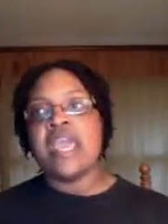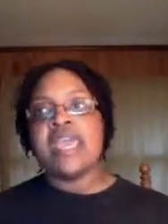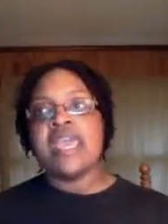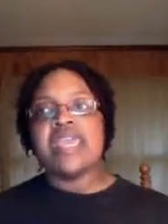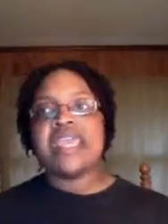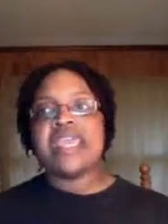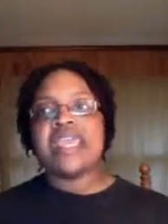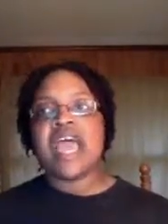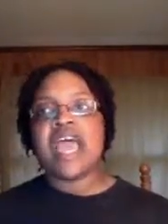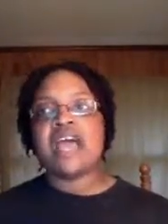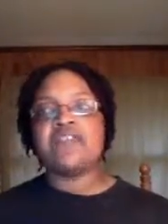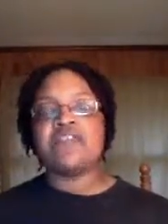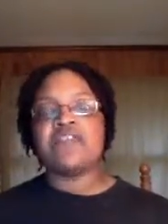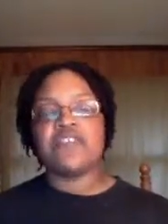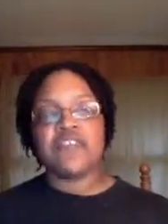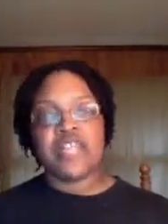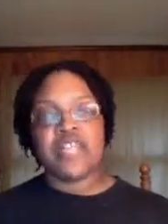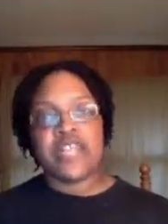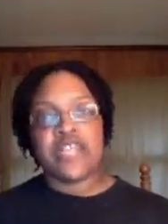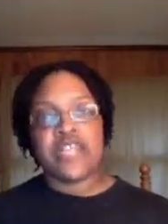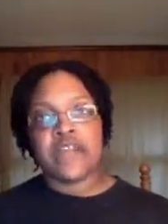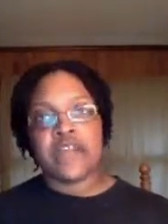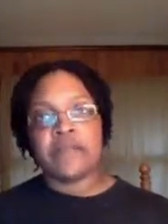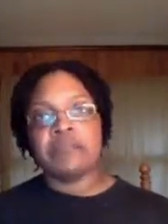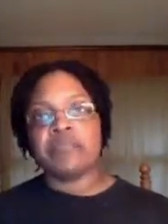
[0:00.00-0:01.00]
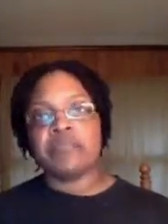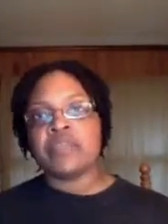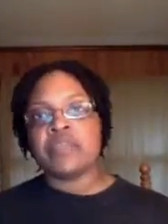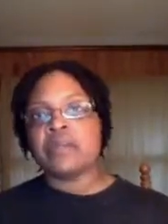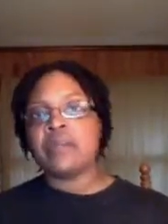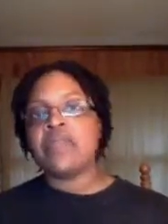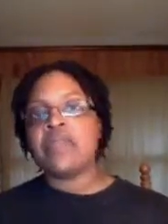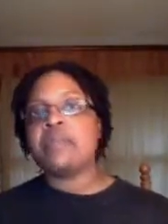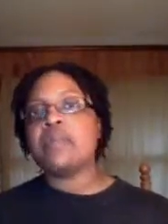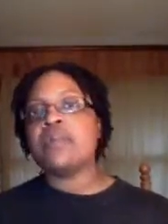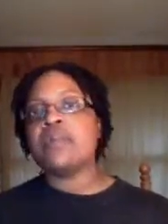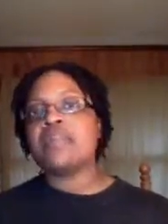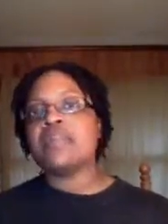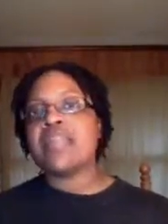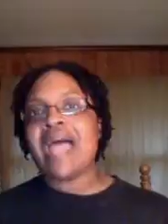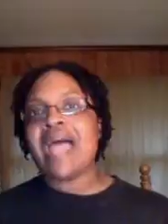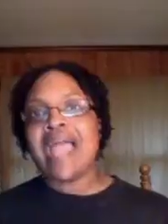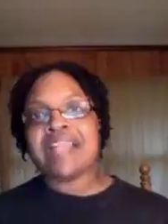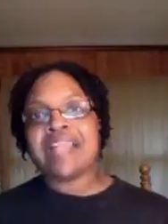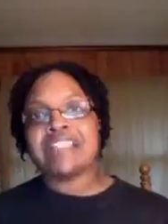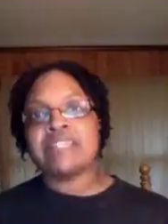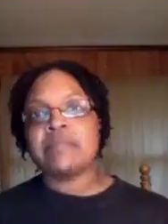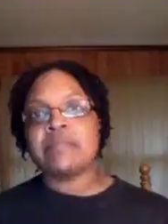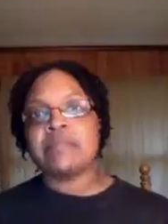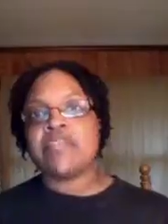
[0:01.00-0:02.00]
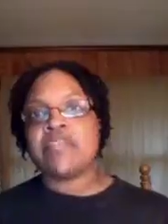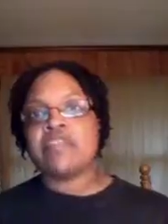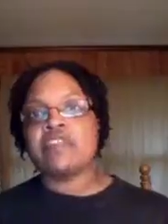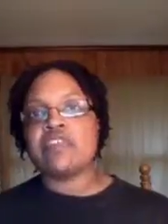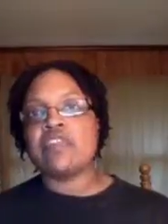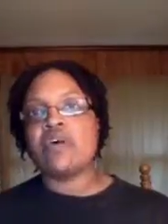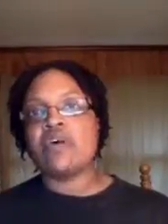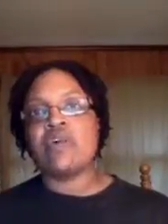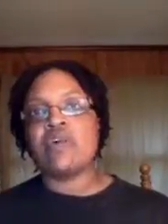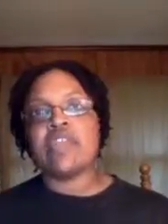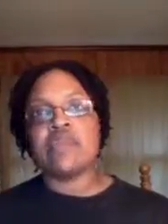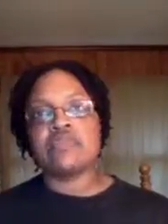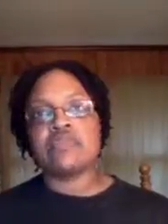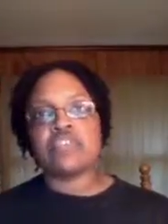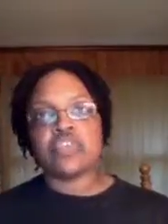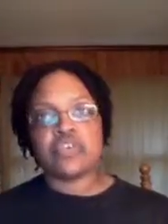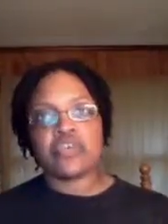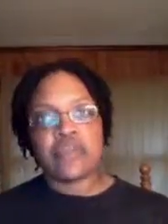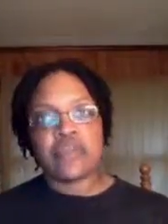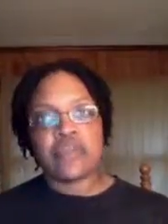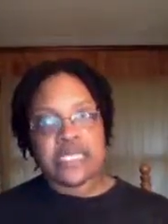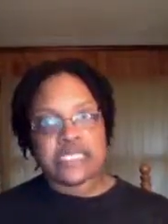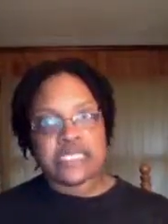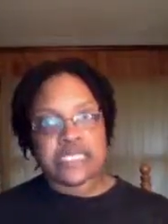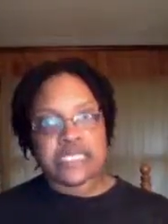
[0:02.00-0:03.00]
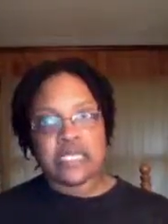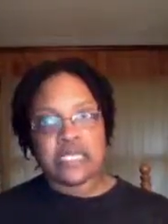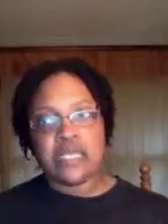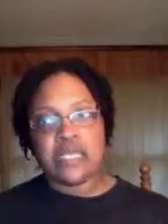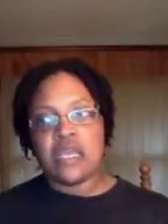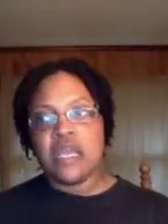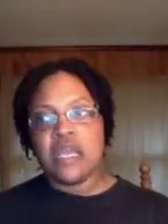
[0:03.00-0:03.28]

he had flair, people liked him even though he was crazy.